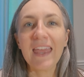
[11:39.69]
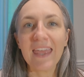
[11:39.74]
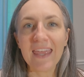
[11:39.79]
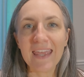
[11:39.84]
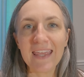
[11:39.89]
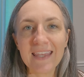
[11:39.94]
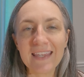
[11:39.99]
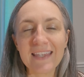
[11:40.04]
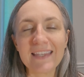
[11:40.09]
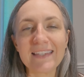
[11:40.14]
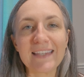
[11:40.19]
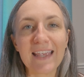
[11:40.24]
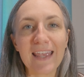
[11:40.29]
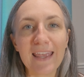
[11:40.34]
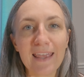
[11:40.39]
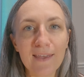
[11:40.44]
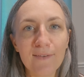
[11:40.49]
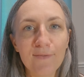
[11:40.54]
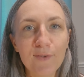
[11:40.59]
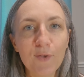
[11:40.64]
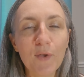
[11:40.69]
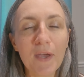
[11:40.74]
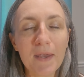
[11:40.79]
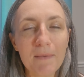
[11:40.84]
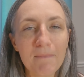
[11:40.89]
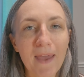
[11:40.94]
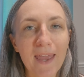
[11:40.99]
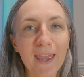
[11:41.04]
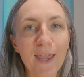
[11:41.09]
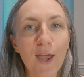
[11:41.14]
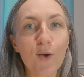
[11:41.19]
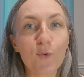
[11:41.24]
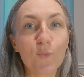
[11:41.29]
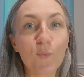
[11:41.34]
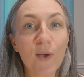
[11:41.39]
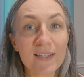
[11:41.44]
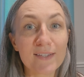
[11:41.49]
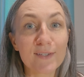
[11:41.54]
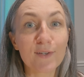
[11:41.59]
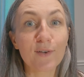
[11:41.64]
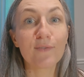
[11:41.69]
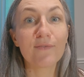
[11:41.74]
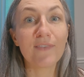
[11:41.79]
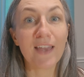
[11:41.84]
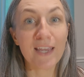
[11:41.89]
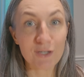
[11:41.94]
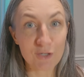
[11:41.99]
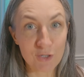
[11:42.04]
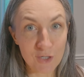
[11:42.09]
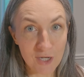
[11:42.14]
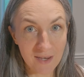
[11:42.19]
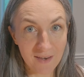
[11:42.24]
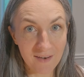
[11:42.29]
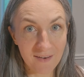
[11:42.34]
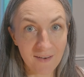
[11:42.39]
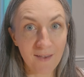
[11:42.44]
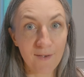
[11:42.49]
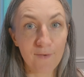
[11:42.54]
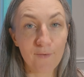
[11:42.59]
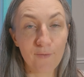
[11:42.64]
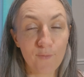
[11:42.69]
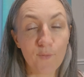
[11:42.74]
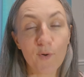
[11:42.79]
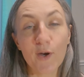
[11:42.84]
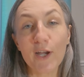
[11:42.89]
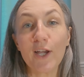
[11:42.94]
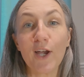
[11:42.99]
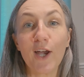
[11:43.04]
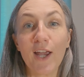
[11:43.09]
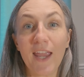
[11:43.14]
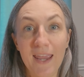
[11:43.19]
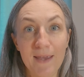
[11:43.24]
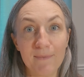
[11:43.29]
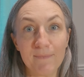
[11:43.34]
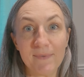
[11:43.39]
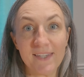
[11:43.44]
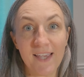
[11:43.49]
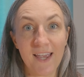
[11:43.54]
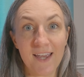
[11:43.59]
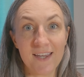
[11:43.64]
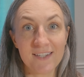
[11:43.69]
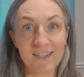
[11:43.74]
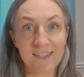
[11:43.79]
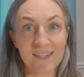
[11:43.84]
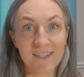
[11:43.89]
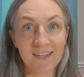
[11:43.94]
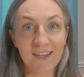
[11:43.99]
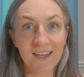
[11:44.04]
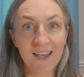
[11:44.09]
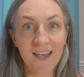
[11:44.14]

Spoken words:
is if you can make a reservation for your campsite.